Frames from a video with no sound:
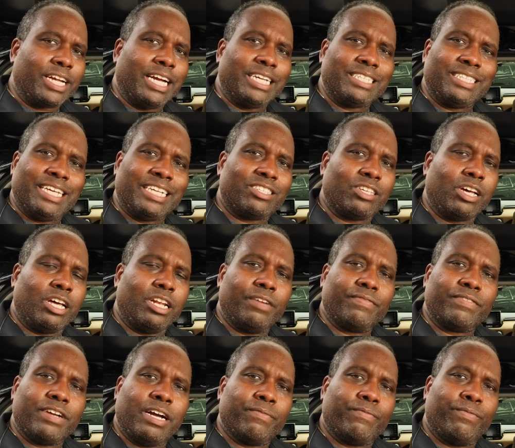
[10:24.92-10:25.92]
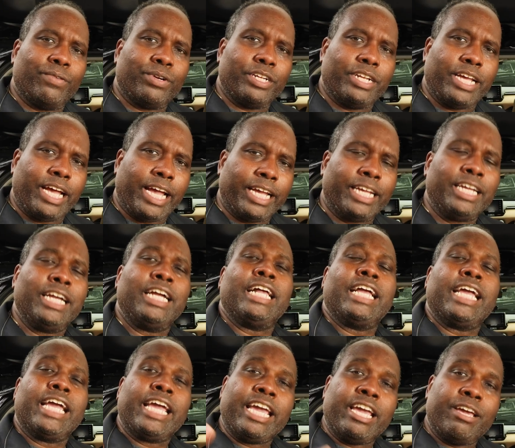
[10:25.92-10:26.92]
guys, that's all I've got for today.
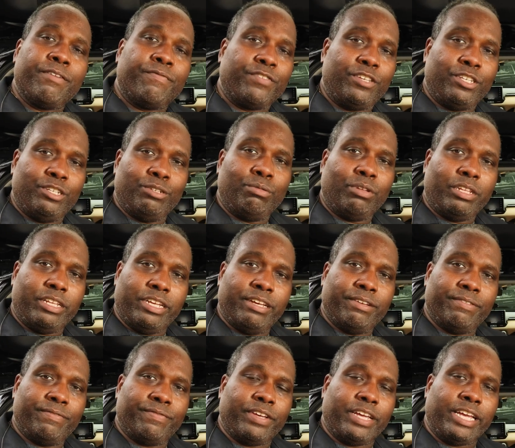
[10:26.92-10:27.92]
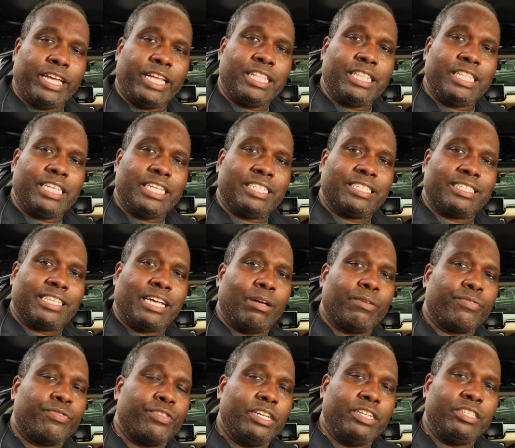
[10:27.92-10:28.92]
If you live in the
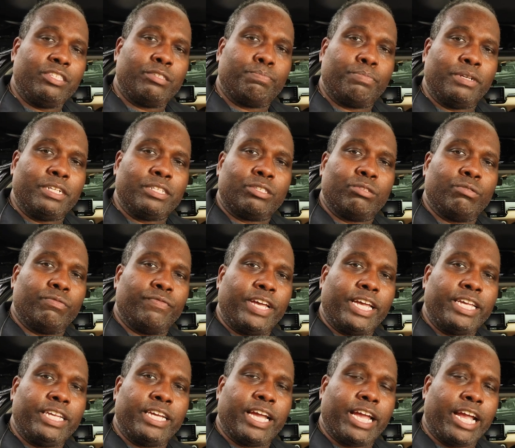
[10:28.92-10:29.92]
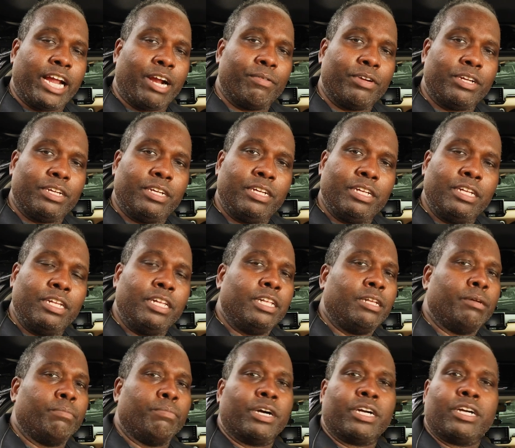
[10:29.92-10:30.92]
Southeast Pennsylvania area,
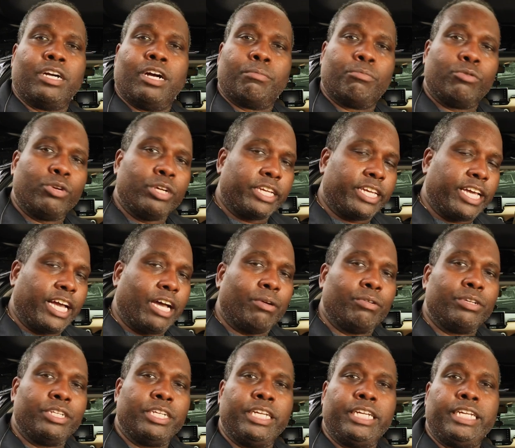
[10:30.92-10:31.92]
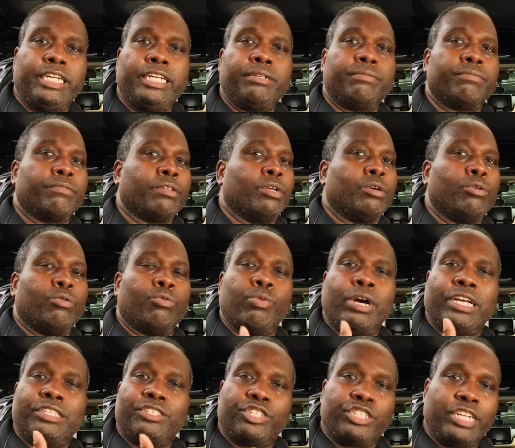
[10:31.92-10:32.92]
Montgomery County,
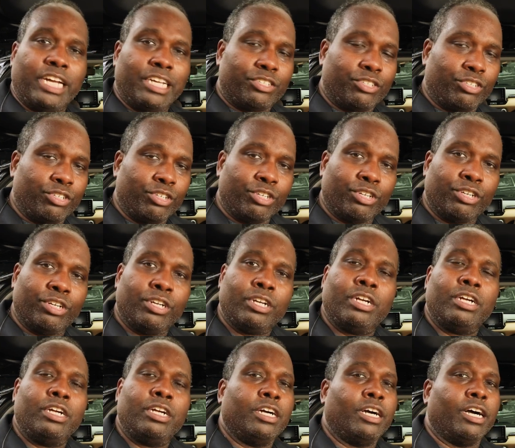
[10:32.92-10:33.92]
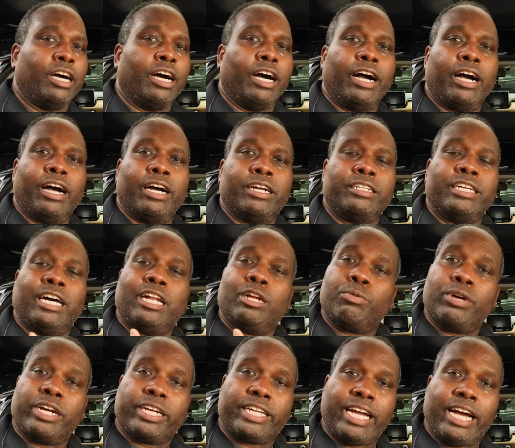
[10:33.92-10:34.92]
Westchester,
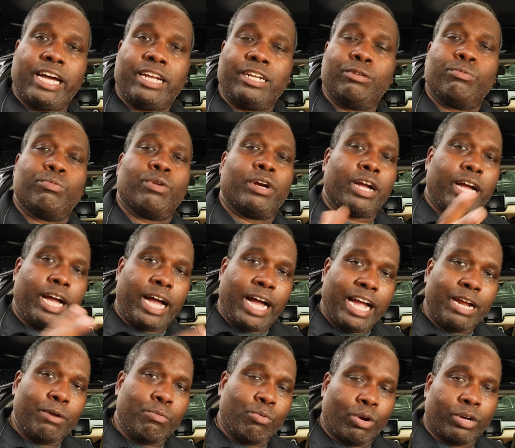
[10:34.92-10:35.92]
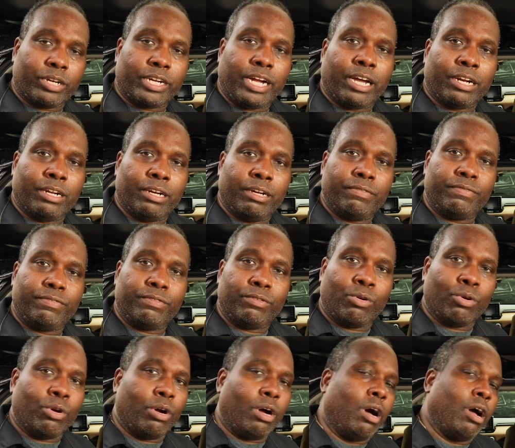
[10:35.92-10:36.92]
Delaware County, where I work out of,
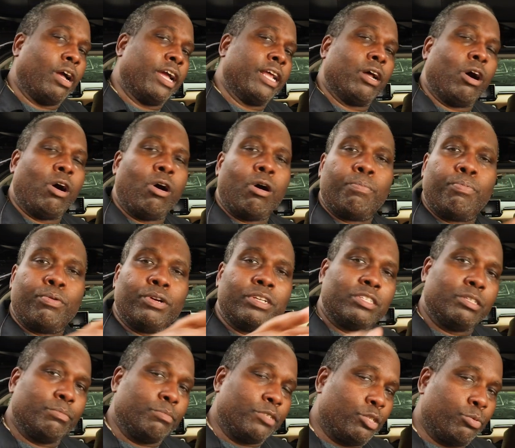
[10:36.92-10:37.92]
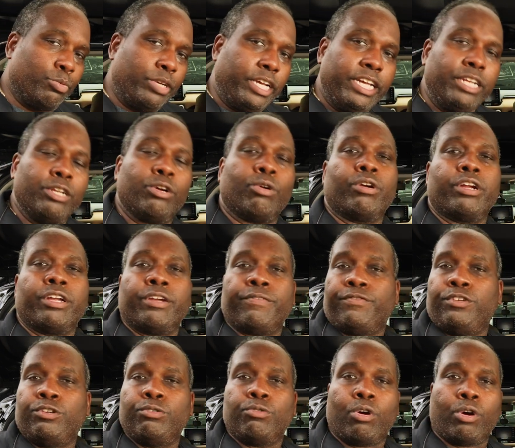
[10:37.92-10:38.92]
or in all points in between, or if
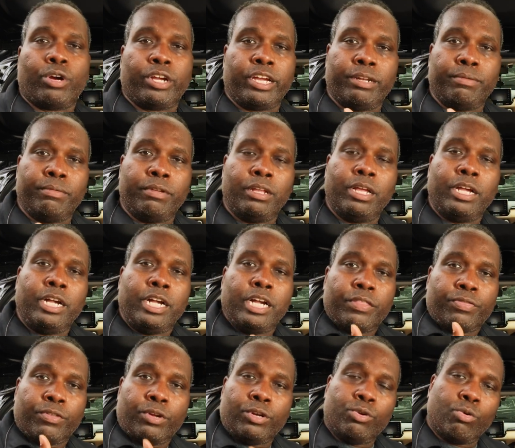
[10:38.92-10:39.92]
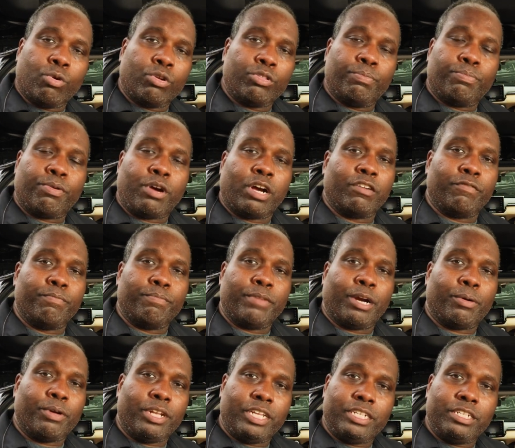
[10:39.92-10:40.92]
you are in the northern part of
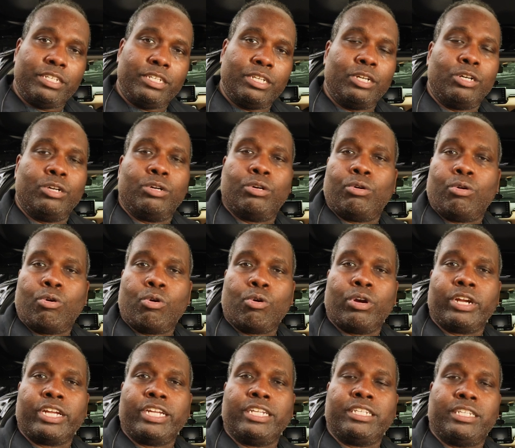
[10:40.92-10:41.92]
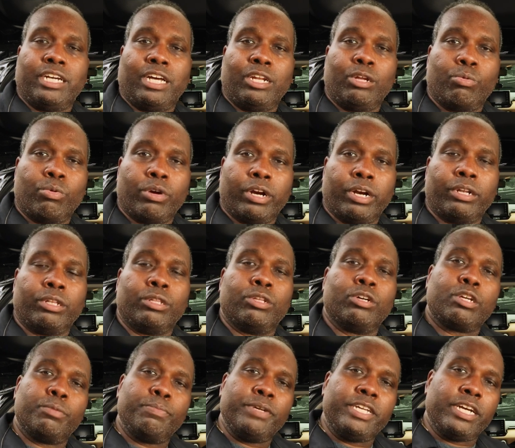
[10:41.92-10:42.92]
Maryland or in Delaware,
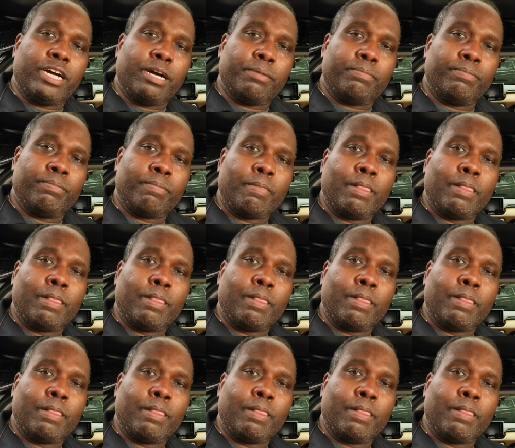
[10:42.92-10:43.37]
look me up,